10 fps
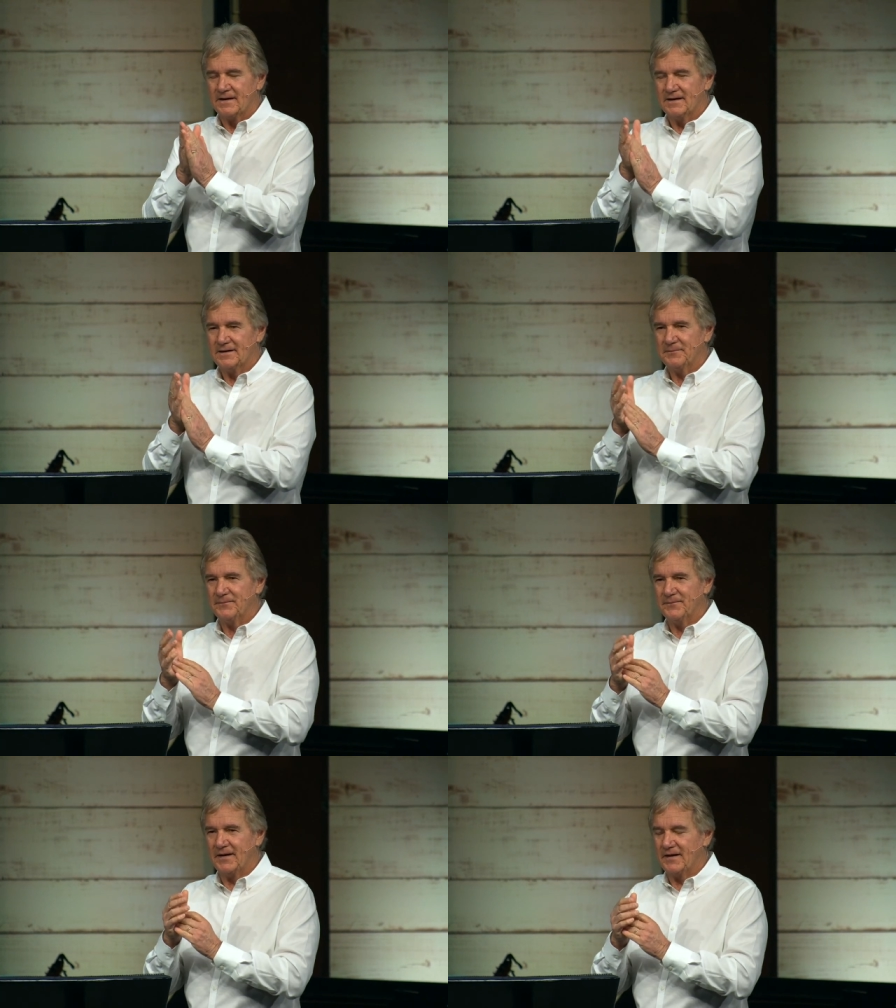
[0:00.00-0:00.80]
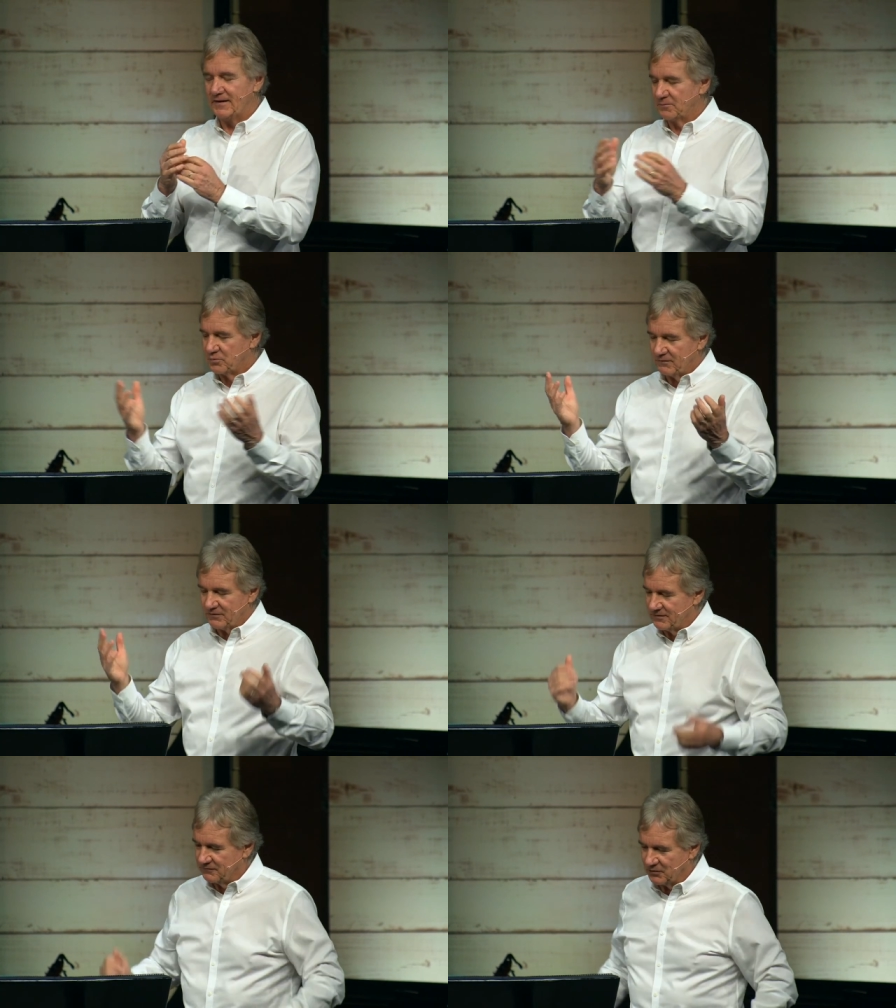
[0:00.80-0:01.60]
Uh, I had the
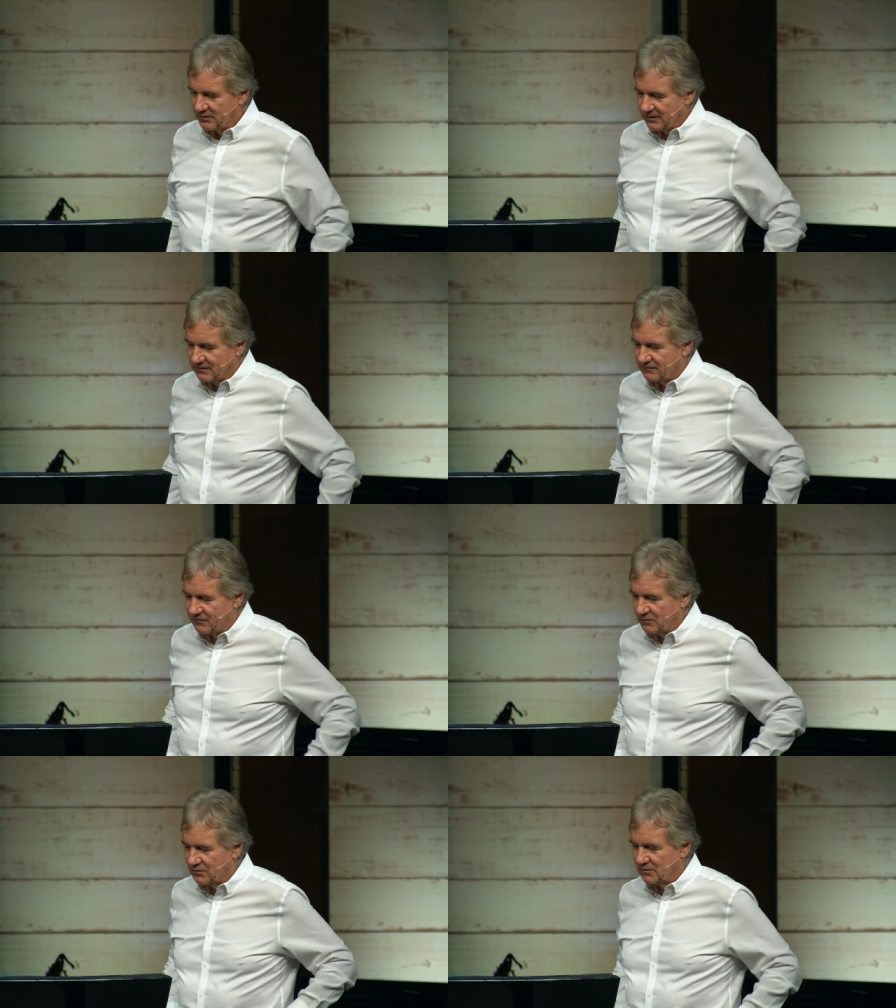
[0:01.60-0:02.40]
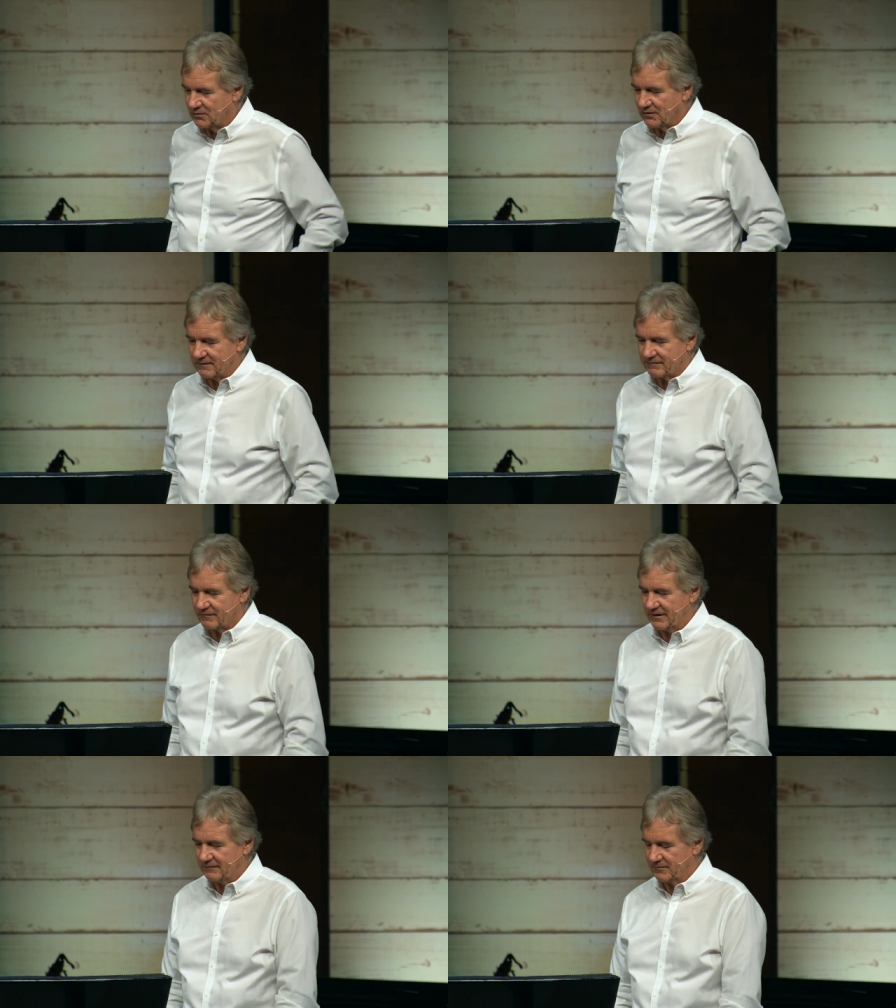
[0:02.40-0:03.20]
privilege of doing his funeral, great
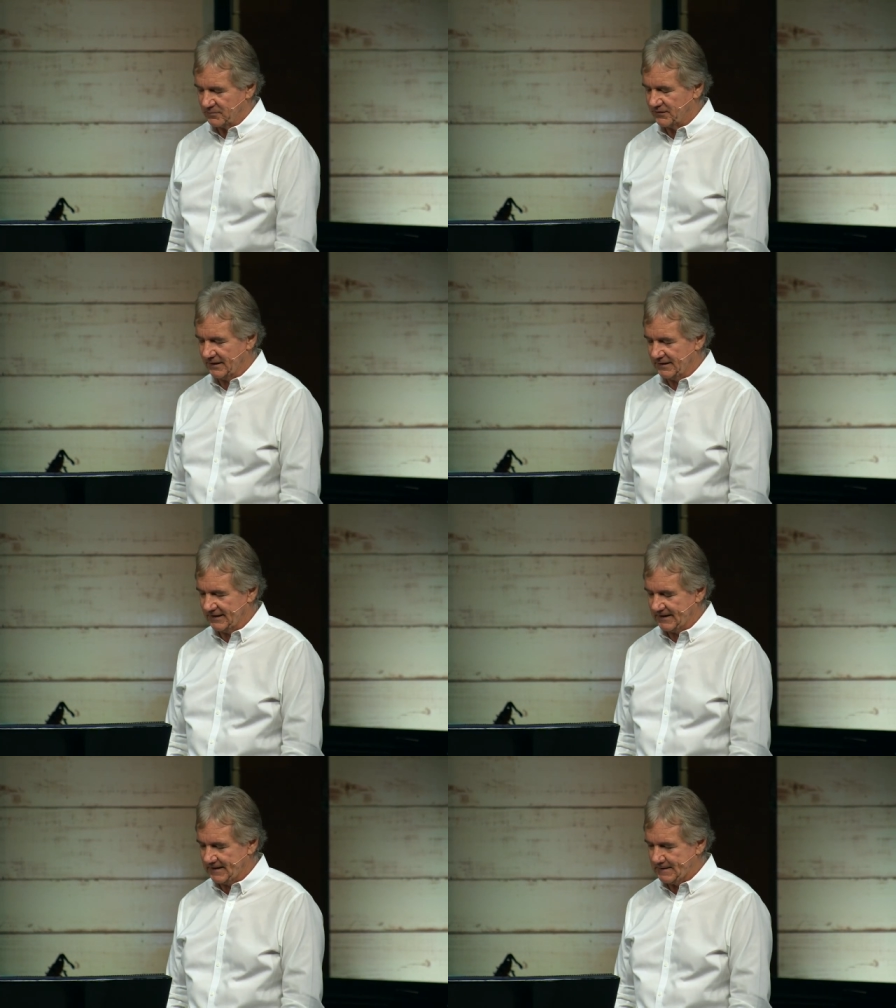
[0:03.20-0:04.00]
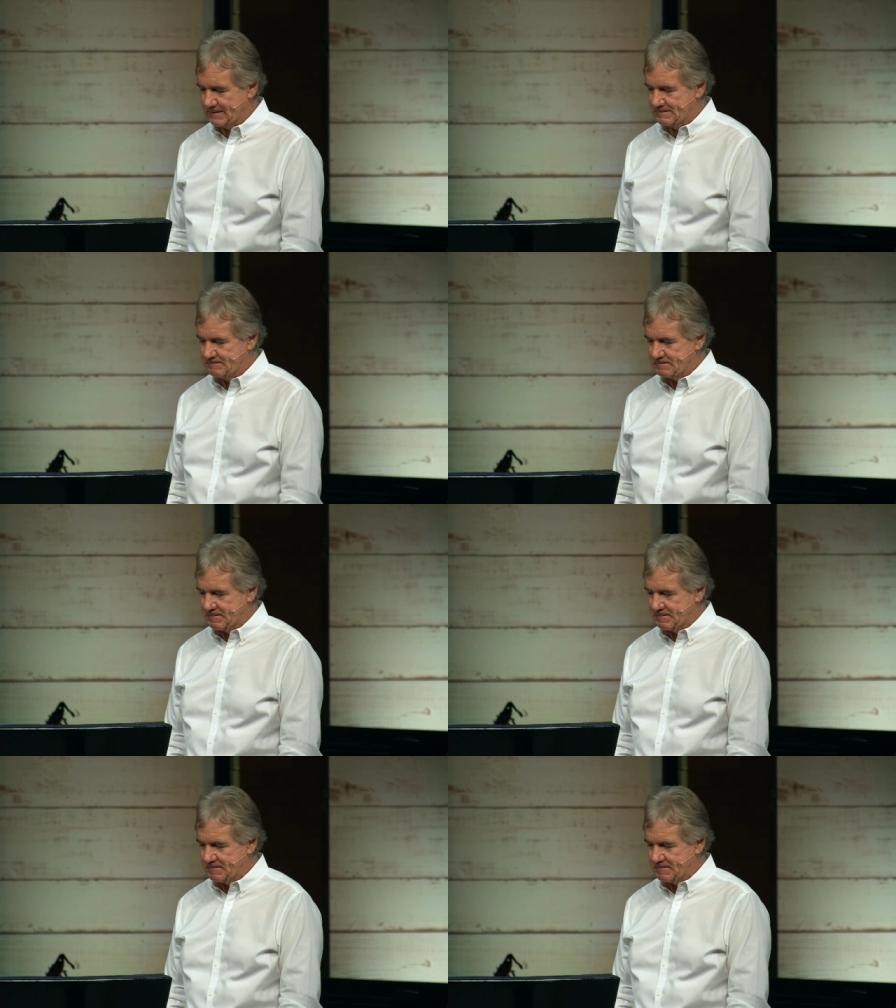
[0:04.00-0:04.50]
friend from San Diego.